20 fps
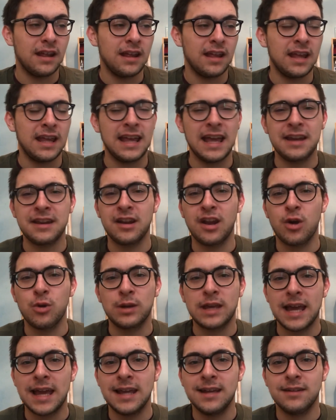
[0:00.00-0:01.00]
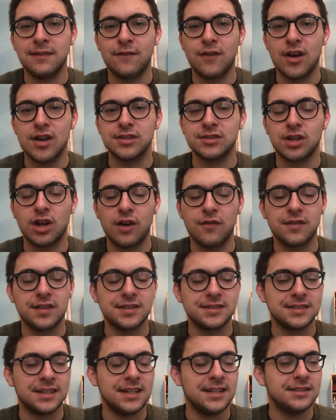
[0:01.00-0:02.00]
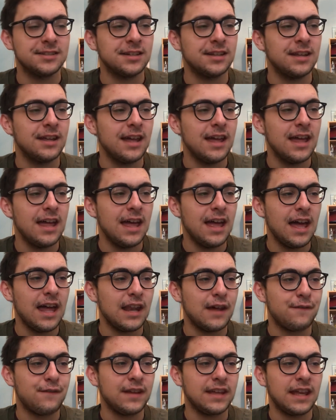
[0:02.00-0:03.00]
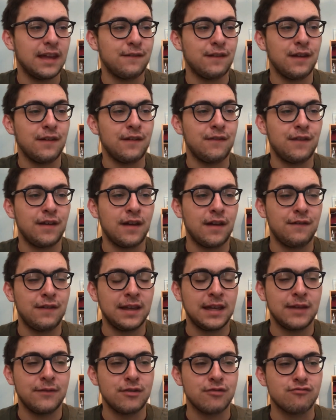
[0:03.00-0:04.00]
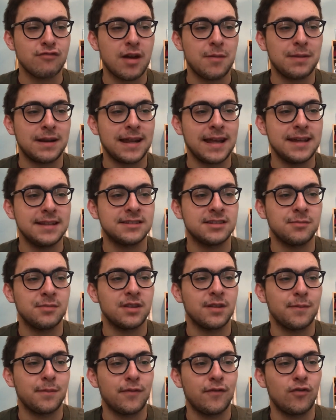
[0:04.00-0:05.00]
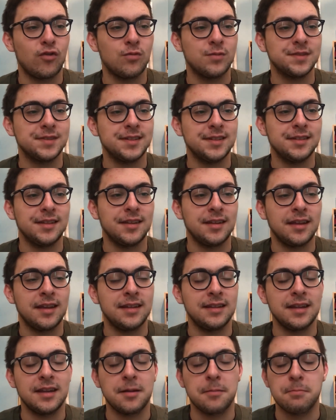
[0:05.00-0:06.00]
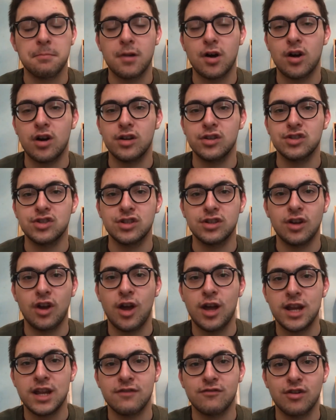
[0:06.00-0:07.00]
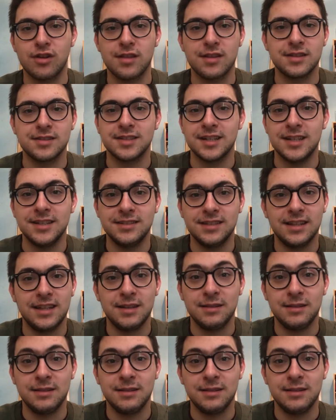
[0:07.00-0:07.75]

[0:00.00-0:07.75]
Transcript: he had an okay first half of the season, and I think if he replicated some of the performances he did in March earlier on in the season,